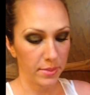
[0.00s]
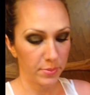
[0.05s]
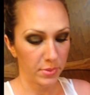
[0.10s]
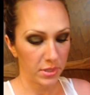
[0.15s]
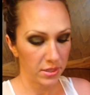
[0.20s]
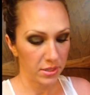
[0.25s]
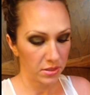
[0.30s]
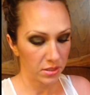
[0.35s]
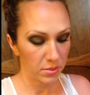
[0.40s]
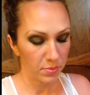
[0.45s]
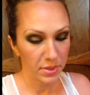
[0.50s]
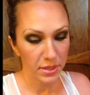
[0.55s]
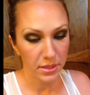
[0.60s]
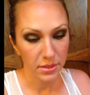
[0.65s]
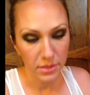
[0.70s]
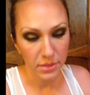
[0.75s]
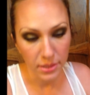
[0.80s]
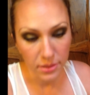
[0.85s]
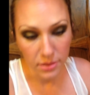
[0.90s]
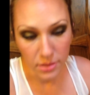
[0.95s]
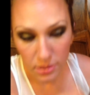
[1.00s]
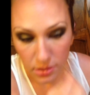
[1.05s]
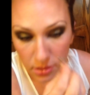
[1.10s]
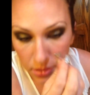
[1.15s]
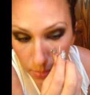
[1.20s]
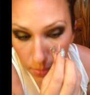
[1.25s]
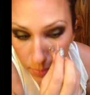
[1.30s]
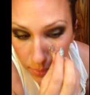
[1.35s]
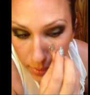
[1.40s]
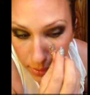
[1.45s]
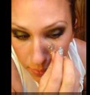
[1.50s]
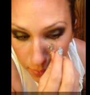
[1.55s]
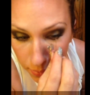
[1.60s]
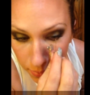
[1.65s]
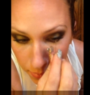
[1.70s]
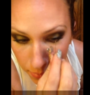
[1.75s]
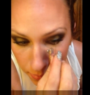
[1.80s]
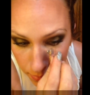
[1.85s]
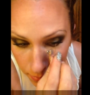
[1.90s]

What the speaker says: I'm going to use a pin to get this clump out.